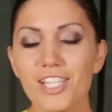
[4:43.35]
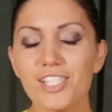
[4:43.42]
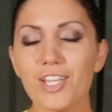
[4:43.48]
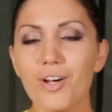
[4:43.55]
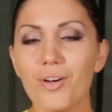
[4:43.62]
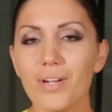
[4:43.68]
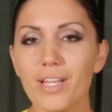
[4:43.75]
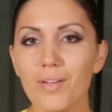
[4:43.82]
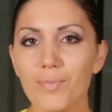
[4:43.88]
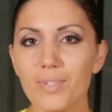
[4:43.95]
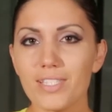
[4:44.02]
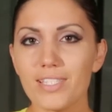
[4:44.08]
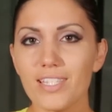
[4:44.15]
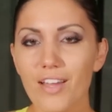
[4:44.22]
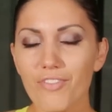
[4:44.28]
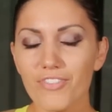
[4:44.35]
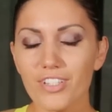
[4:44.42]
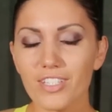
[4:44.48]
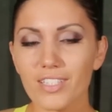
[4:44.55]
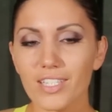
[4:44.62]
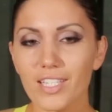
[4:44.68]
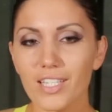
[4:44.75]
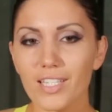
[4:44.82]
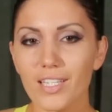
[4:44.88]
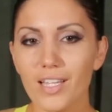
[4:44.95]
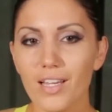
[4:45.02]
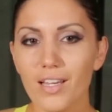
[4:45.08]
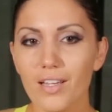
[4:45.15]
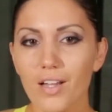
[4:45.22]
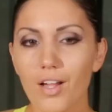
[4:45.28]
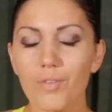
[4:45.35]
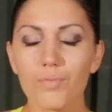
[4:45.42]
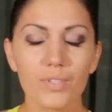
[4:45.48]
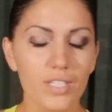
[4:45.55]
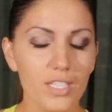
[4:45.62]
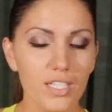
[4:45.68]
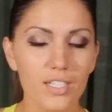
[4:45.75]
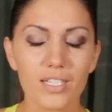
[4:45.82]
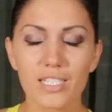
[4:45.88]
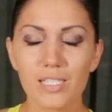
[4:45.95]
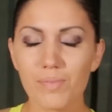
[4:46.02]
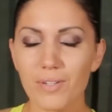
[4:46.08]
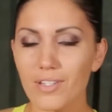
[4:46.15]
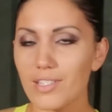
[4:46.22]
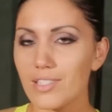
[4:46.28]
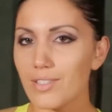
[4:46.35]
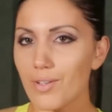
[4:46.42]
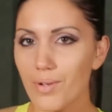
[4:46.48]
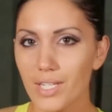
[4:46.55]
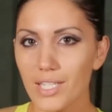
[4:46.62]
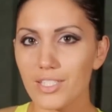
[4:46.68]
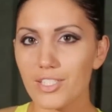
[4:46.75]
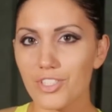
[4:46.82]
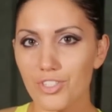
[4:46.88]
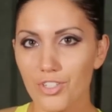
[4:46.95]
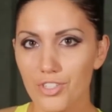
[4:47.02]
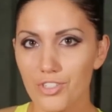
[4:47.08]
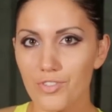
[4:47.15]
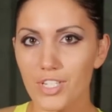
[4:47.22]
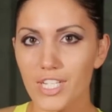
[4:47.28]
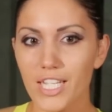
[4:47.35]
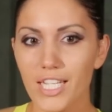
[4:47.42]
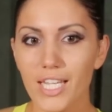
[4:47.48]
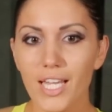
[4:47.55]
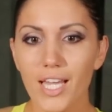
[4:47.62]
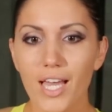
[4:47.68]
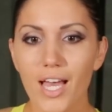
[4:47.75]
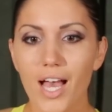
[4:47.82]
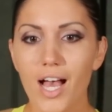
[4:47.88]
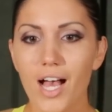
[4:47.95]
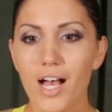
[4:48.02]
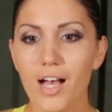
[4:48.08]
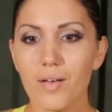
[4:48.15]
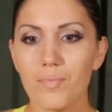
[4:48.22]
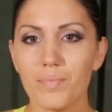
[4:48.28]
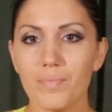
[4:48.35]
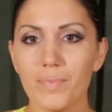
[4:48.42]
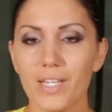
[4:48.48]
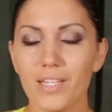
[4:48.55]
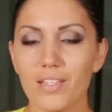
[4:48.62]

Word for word: So it was definitely a really good experience going into surgery. Um,